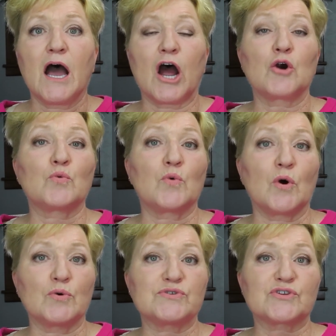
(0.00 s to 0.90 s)
our
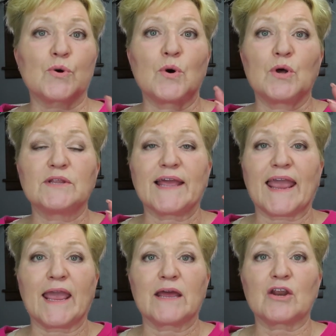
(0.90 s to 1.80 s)
rose gold,
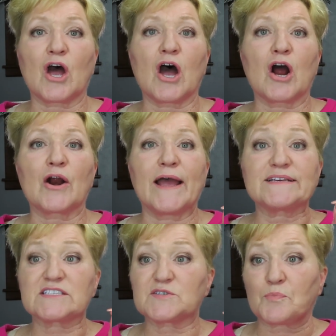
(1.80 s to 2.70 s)
and our
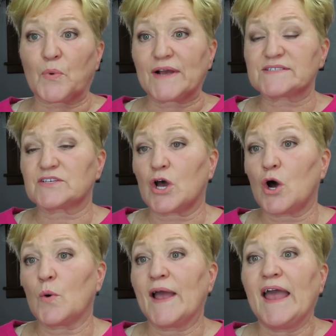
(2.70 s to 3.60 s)

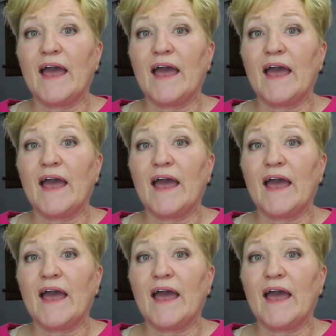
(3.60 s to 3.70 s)
espresso.